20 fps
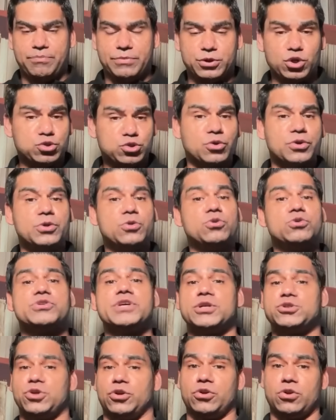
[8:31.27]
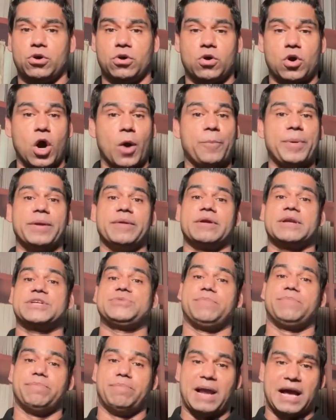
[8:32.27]
Dr. Yunus er jonno open
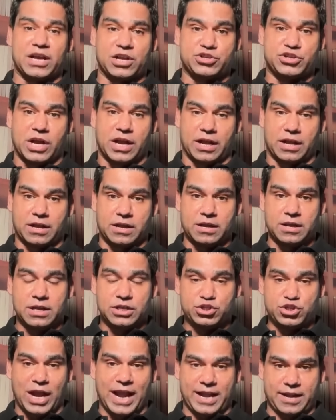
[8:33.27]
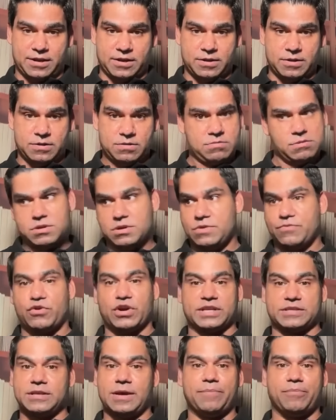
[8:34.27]
blank check, for
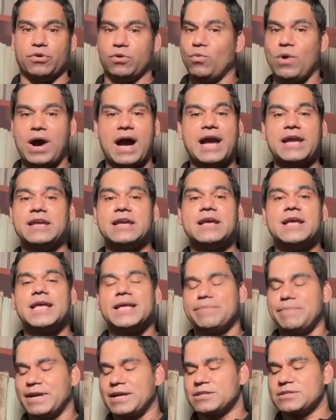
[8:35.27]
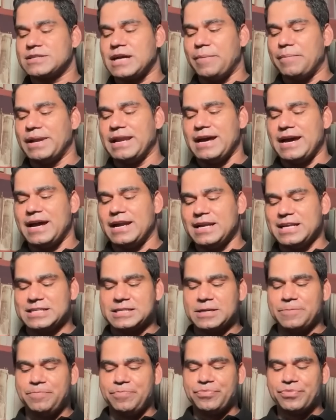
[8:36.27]
example, why? Because Kamala Harris,
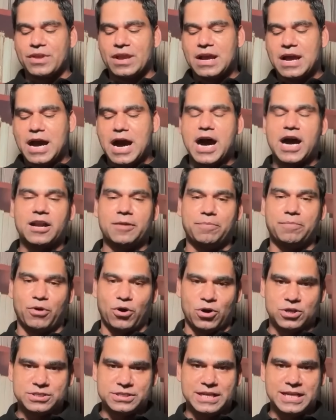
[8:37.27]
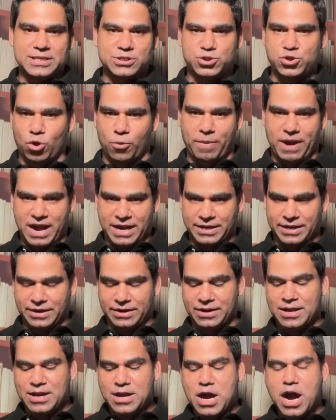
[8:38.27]
her boss is Joe Biden,
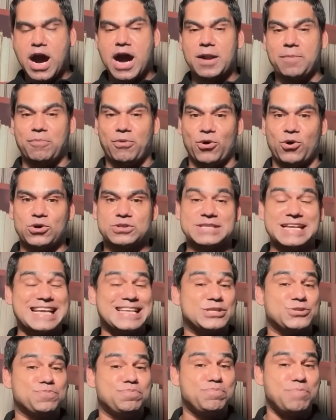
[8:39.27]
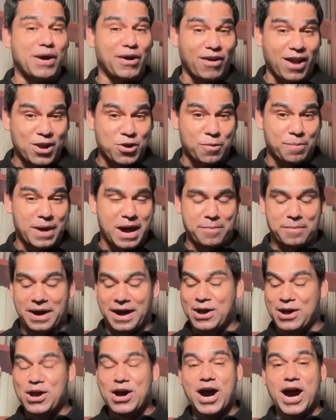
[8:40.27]
her boss is Barack Obama,
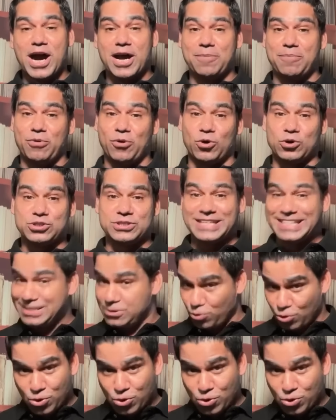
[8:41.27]
her boss is